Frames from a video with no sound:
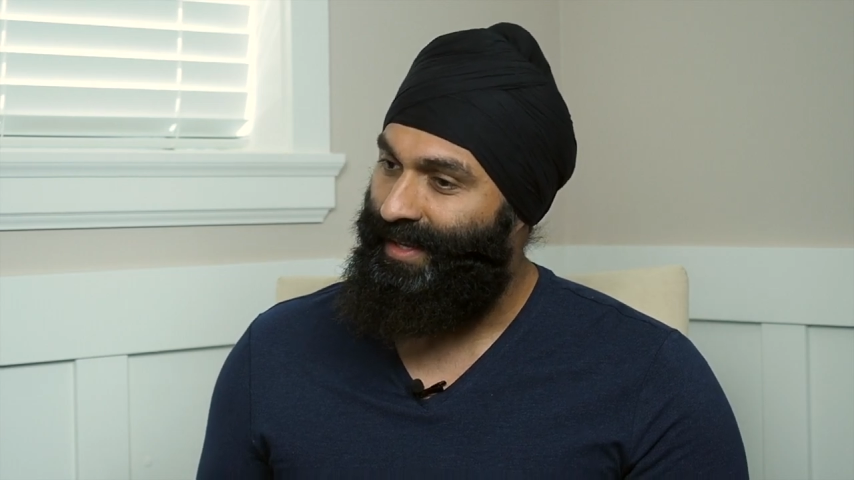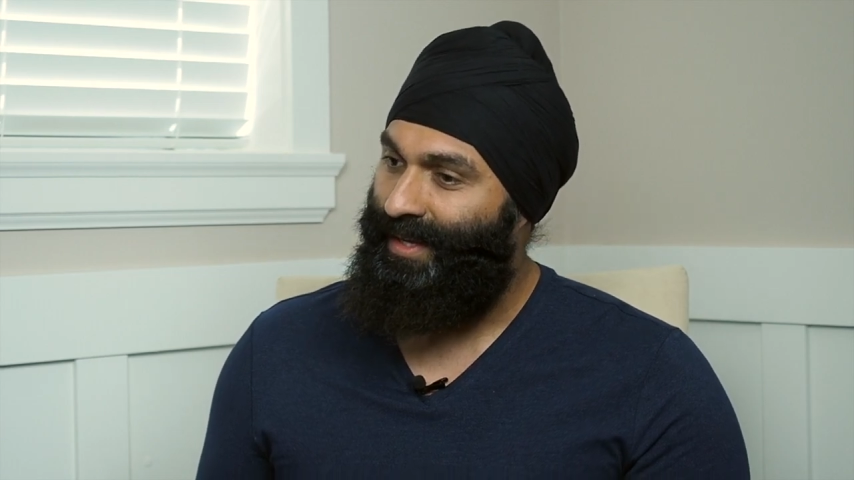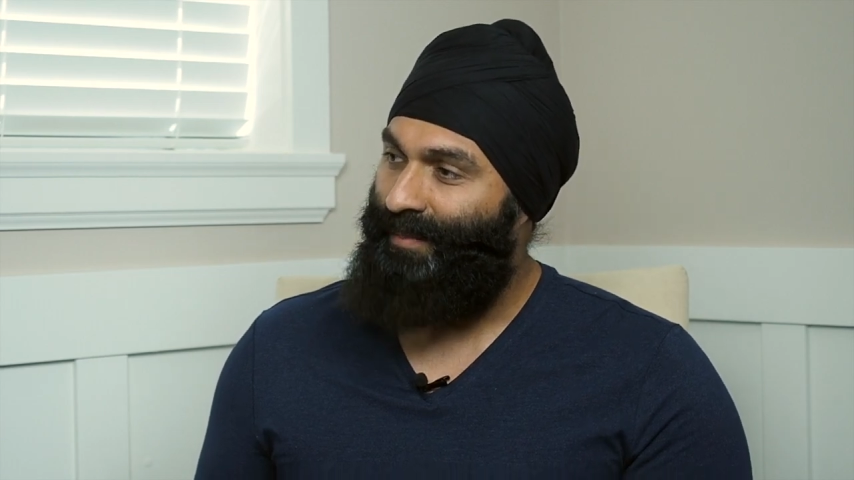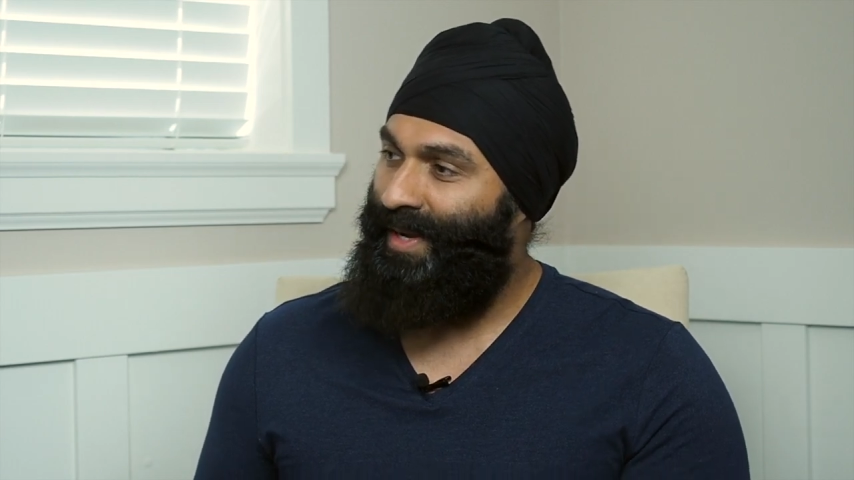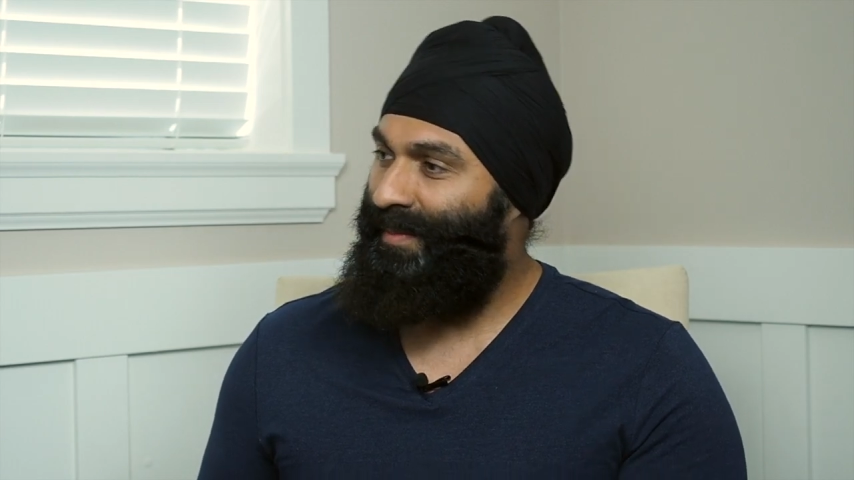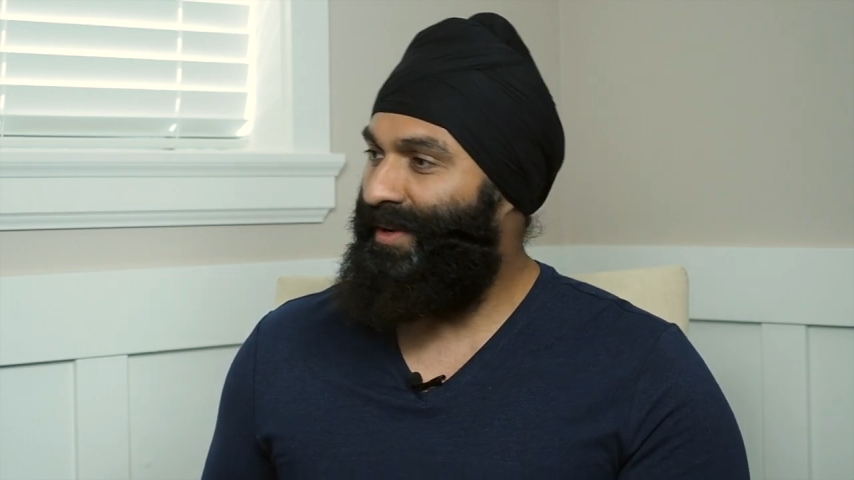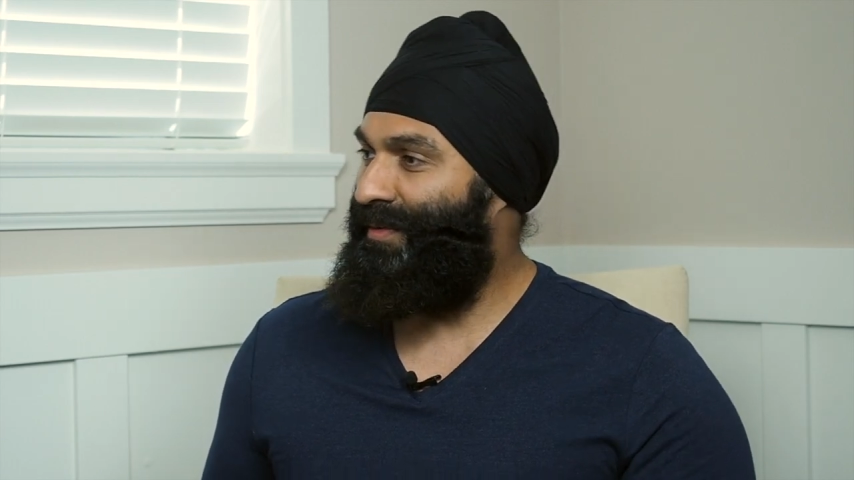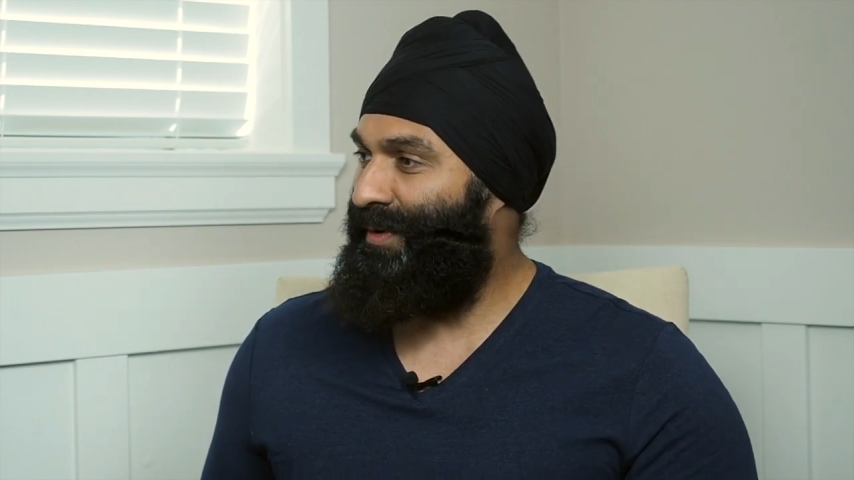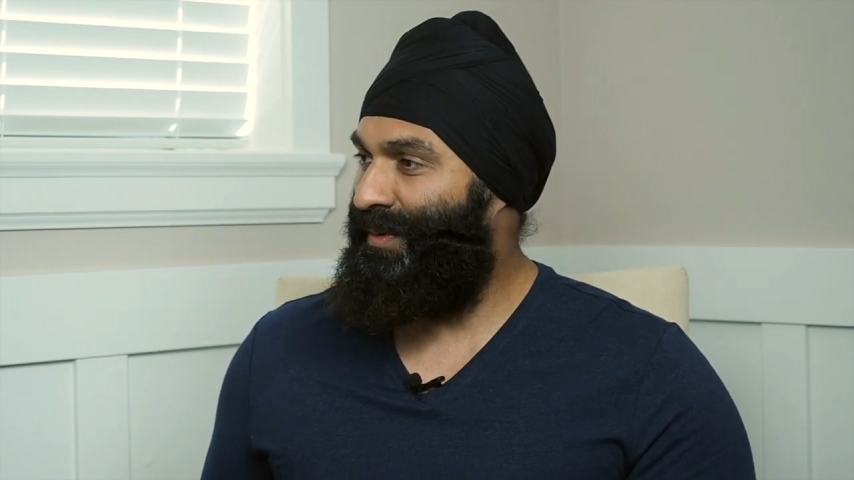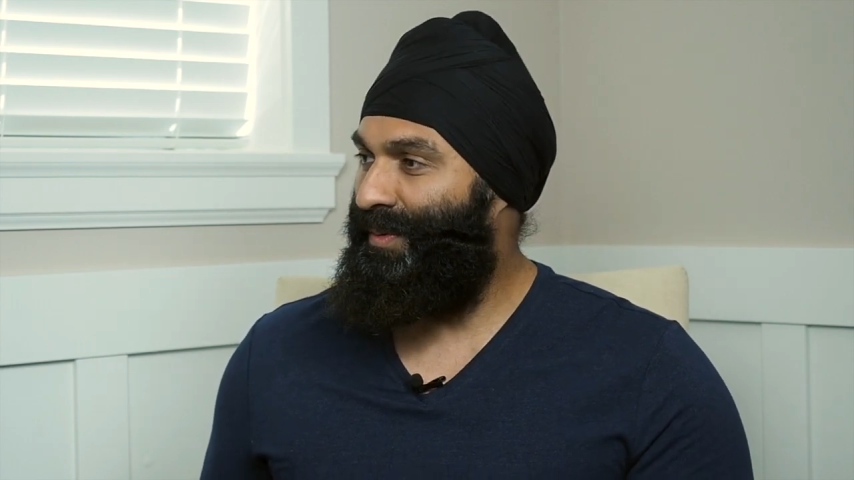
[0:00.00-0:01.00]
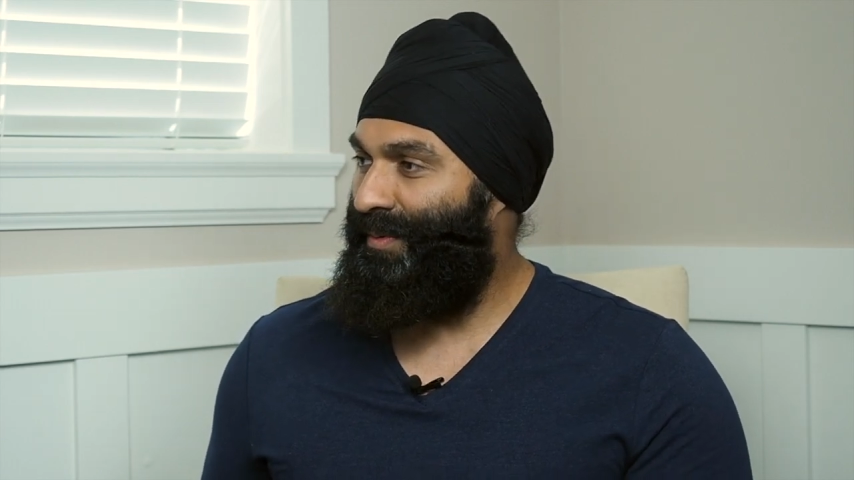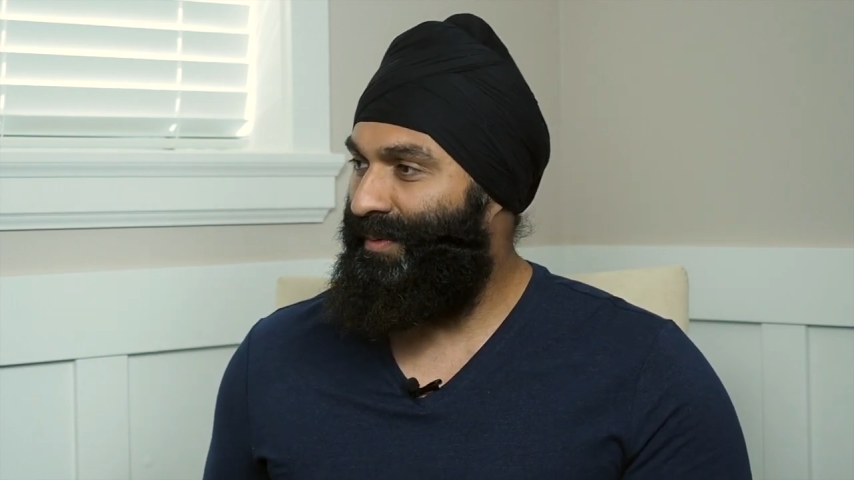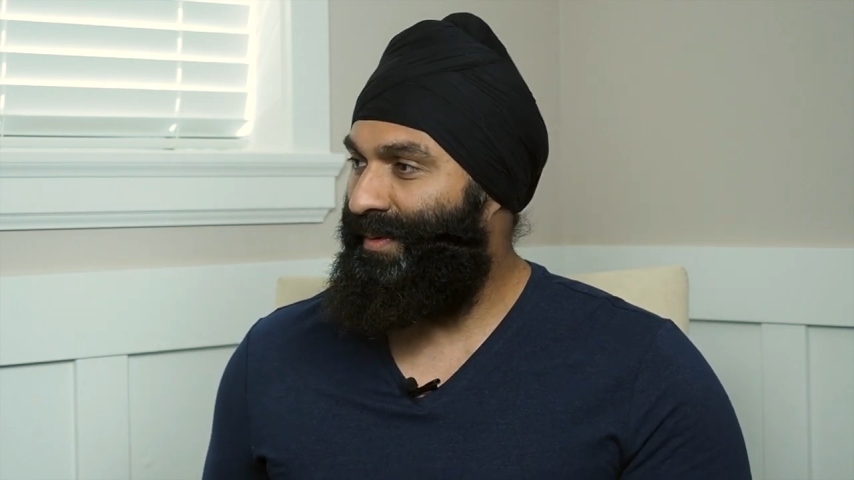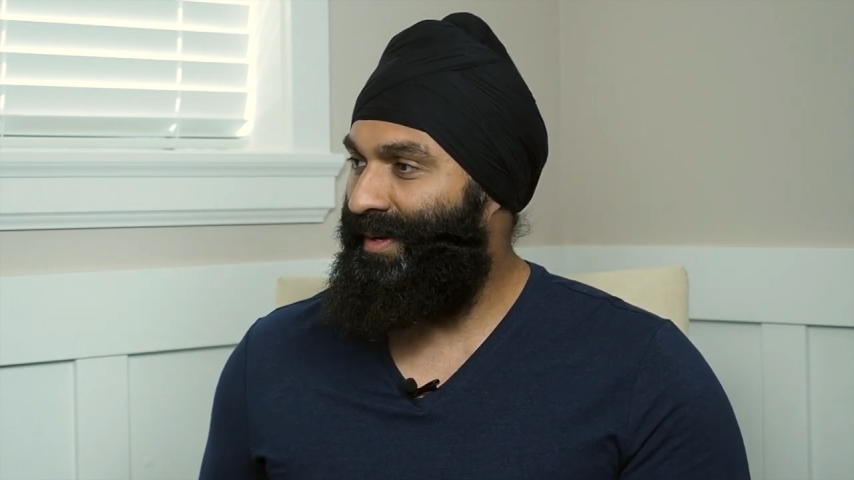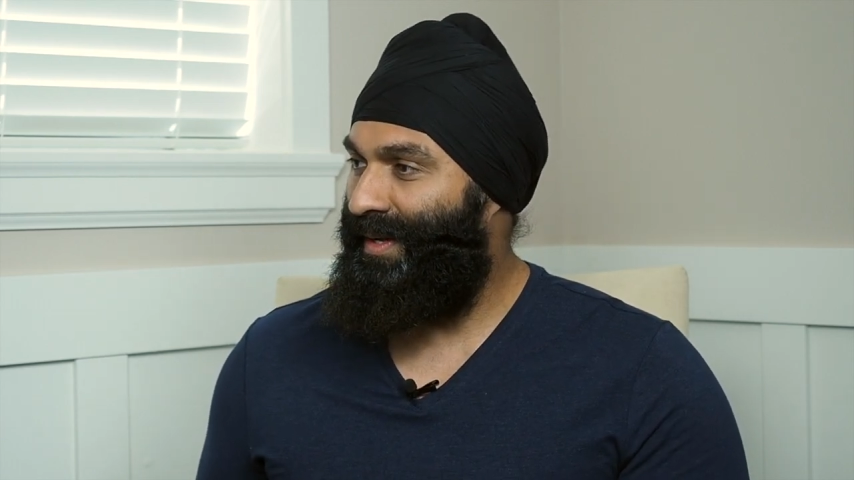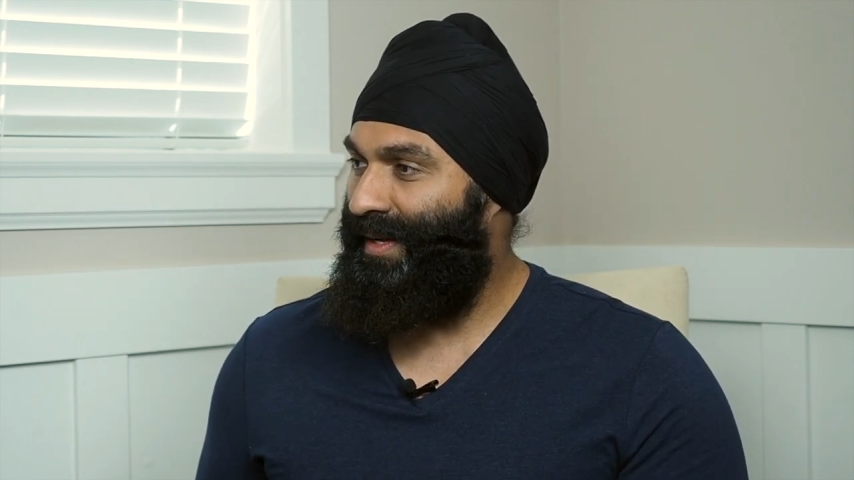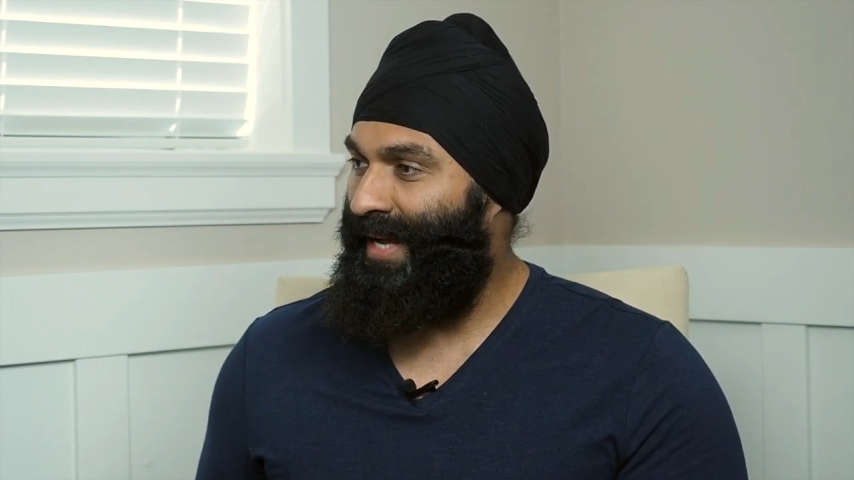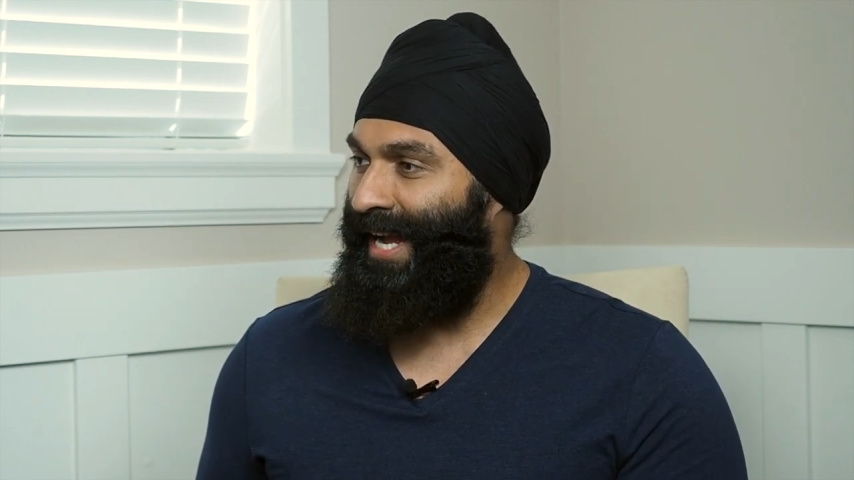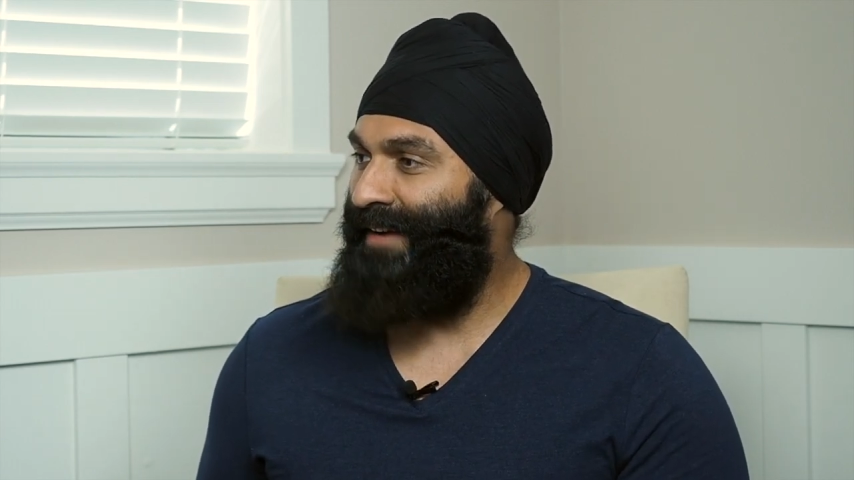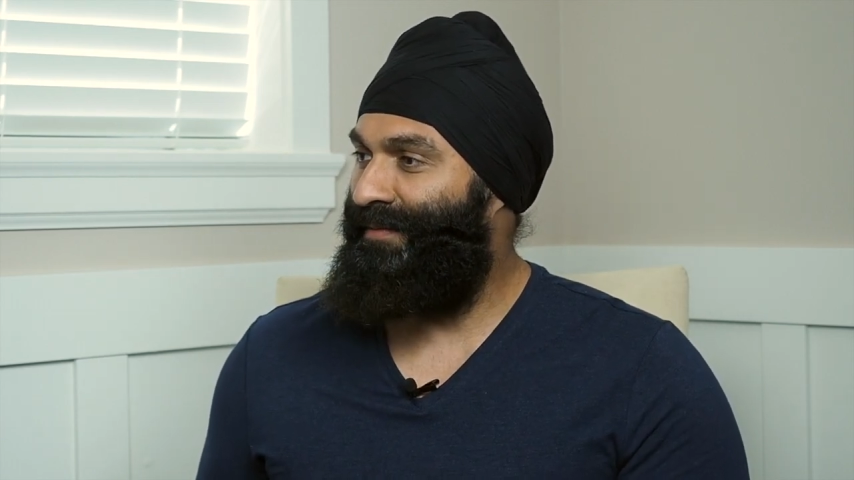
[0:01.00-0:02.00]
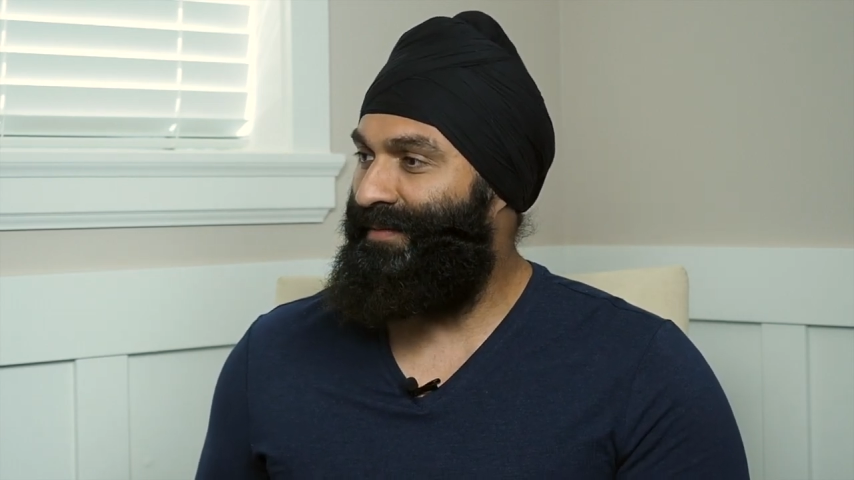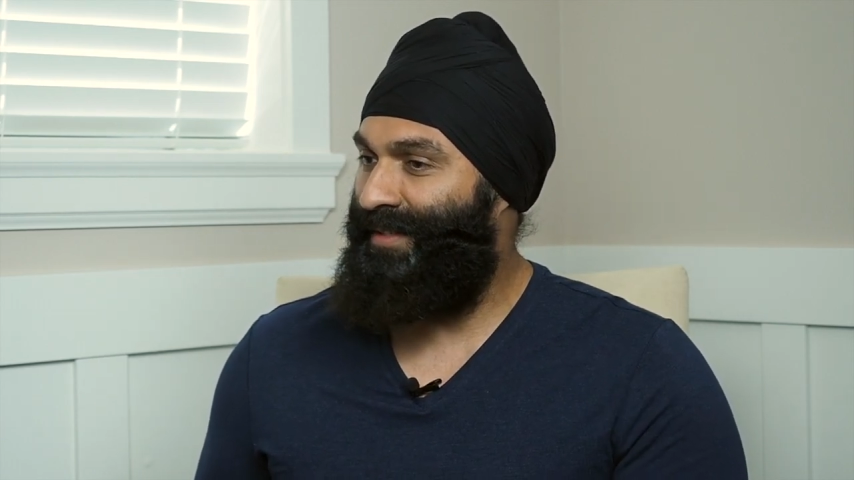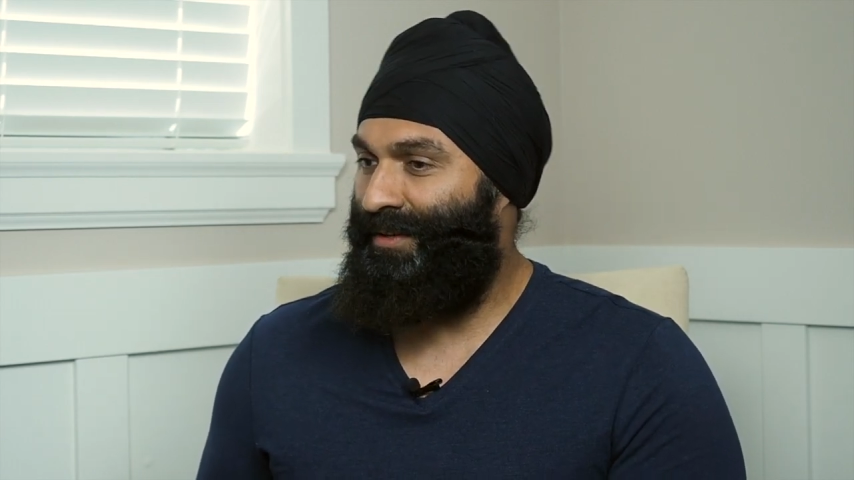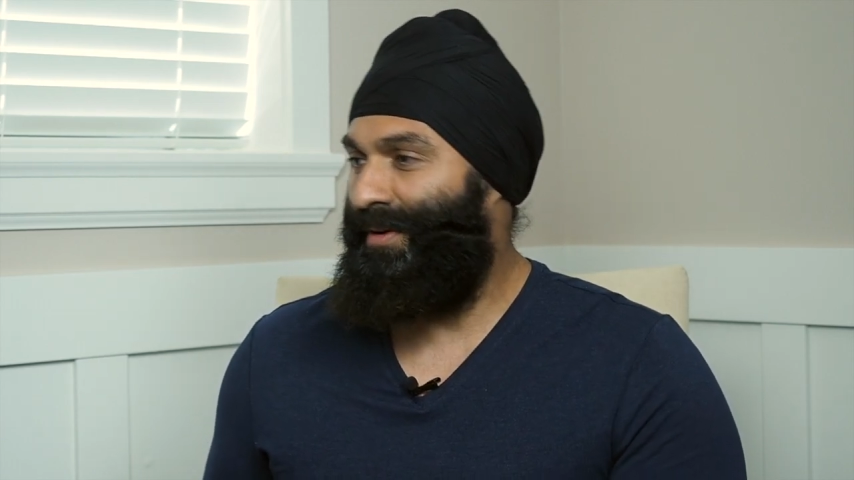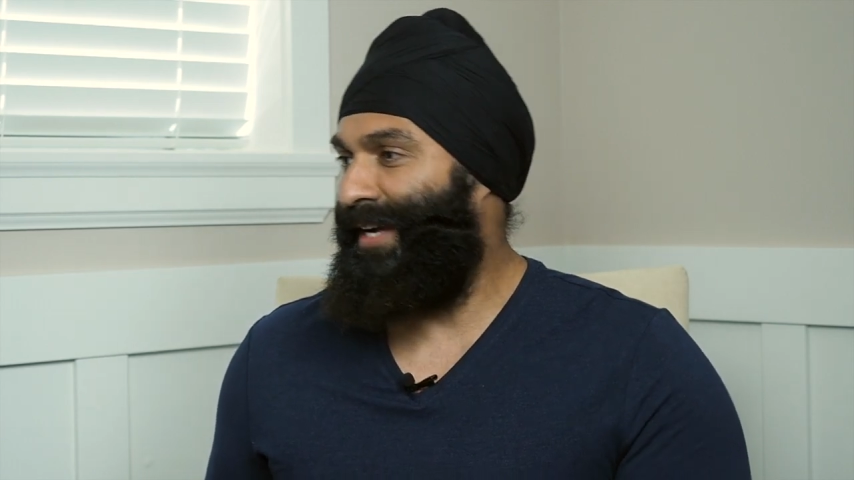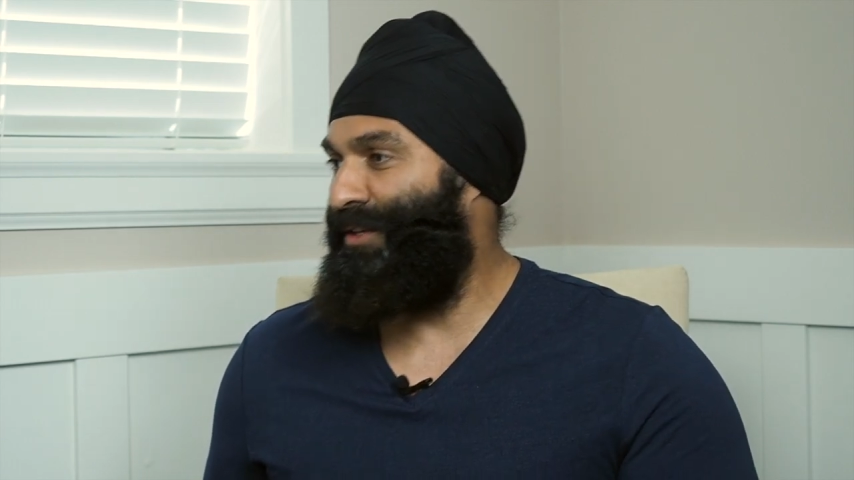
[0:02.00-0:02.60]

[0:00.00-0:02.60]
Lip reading: Maybe if you crack